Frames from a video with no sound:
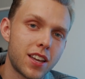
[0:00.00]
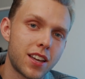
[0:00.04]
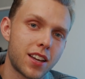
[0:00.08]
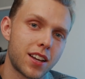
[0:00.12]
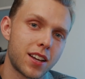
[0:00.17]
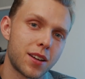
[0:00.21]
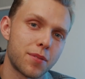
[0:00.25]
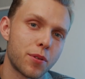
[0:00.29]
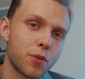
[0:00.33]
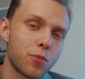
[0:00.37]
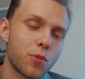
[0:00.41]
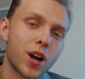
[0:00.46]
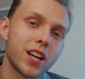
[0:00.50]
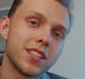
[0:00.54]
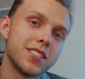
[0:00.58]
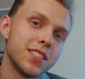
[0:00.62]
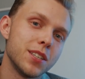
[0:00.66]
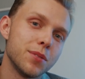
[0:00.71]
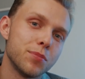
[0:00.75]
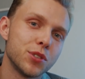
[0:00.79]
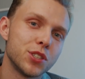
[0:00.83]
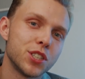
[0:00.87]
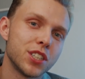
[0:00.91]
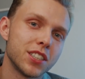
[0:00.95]
YC
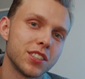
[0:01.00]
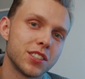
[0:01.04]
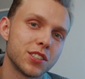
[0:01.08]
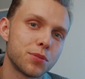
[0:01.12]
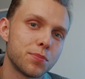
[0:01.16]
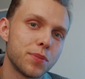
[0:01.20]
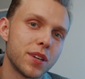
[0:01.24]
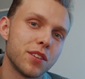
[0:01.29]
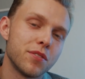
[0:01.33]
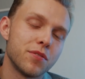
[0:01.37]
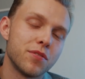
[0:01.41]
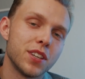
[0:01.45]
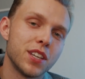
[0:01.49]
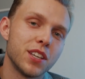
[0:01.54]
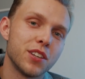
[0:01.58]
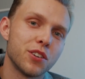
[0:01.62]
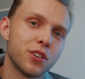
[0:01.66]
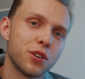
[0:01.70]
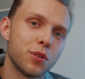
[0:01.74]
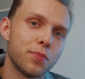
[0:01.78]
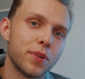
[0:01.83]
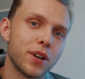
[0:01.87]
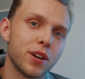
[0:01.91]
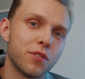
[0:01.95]
Imaging just made a
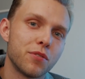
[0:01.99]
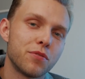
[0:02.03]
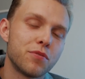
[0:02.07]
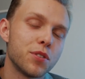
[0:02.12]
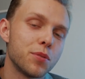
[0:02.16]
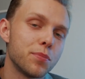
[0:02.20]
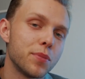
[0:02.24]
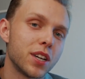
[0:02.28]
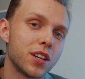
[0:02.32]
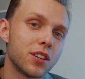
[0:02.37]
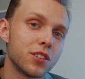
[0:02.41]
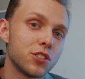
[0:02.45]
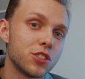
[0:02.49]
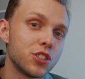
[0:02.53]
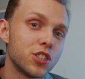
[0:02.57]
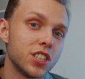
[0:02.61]
video about filmmakers